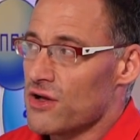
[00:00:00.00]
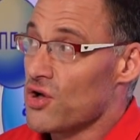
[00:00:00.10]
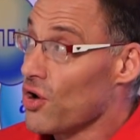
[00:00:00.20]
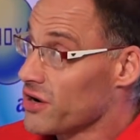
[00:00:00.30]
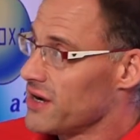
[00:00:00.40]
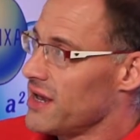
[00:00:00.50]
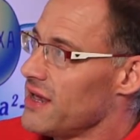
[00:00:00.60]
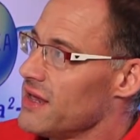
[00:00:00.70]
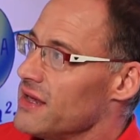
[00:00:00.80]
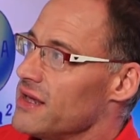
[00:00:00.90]

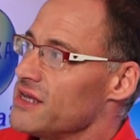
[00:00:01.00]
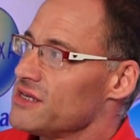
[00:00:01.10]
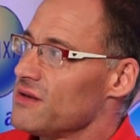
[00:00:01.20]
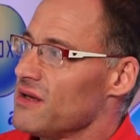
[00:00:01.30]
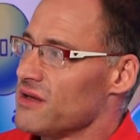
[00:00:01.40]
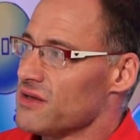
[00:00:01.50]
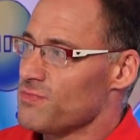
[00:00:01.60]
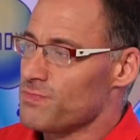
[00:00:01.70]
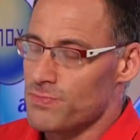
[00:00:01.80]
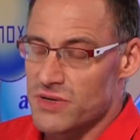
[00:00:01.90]
Cockney is a
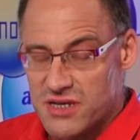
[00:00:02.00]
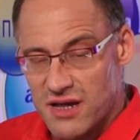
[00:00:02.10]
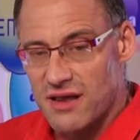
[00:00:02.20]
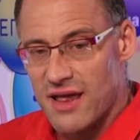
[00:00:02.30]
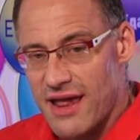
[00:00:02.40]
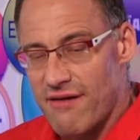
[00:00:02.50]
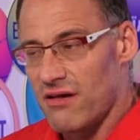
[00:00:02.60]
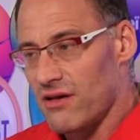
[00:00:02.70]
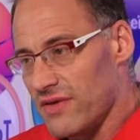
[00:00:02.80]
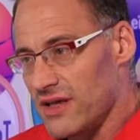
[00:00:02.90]
particular
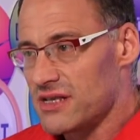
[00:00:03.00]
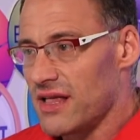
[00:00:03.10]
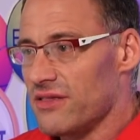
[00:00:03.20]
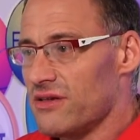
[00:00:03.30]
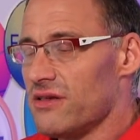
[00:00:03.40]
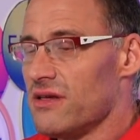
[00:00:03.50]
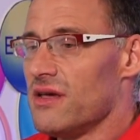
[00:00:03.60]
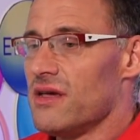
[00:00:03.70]
area of East London.